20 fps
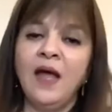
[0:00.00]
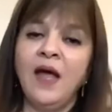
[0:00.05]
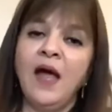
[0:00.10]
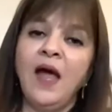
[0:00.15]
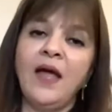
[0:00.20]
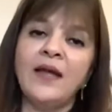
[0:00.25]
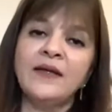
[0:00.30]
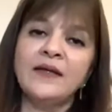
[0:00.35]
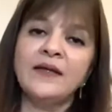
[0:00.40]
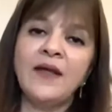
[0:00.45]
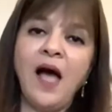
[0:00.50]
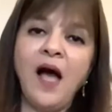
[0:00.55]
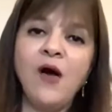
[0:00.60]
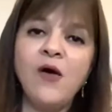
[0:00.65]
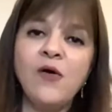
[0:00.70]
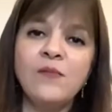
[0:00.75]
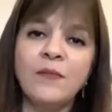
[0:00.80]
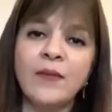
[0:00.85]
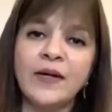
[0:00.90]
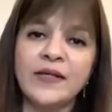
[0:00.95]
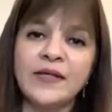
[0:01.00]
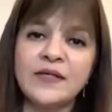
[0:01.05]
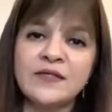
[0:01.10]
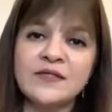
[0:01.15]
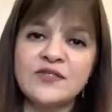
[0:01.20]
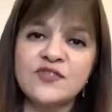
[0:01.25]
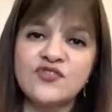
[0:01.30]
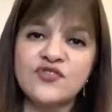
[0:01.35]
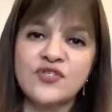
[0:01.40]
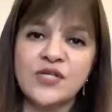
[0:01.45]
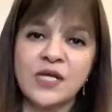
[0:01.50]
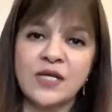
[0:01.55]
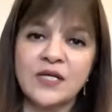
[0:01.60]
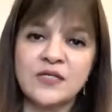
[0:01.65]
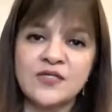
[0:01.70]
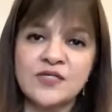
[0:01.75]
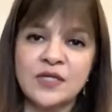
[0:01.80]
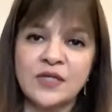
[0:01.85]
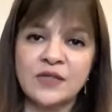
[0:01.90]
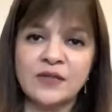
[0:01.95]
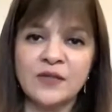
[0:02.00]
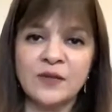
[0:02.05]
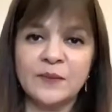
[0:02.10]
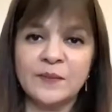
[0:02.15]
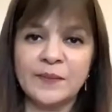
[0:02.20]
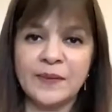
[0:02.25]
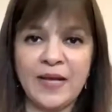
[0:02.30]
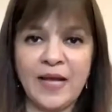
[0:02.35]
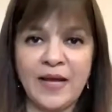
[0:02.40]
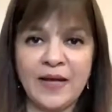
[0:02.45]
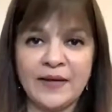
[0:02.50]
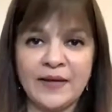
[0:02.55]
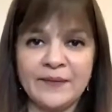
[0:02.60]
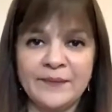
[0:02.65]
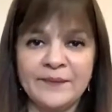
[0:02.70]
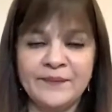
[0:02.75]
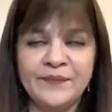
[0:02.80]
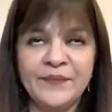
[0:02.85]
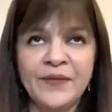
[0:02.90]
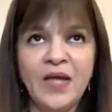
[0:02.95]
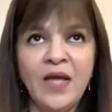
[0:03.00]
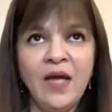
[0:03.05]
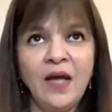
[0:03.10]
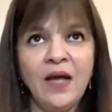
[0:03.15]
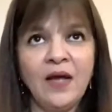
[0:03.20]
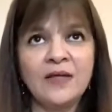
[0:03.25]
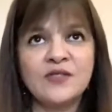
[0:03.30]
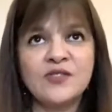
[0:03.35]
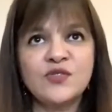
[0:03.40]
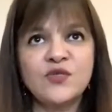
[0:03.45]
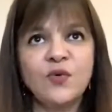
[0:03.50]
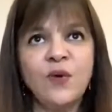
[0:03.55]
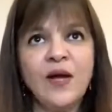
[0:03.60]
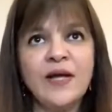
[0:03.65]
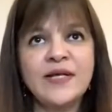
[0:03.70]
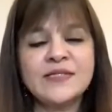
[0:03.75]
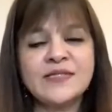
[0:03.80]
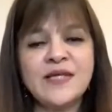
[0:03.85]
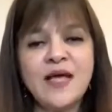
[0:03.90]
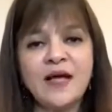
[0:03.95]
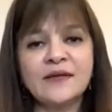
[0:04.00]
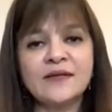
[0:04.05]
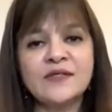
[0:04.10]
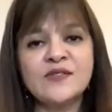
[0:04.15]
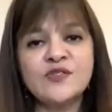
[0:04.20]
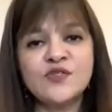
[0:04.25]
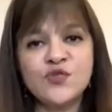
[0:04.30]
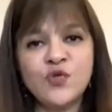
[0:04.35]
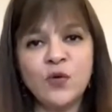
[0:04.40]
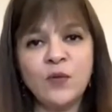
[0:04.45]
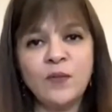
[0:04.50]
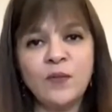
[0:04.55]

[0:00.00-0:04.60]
And now money is changing the plan. And so I sat in so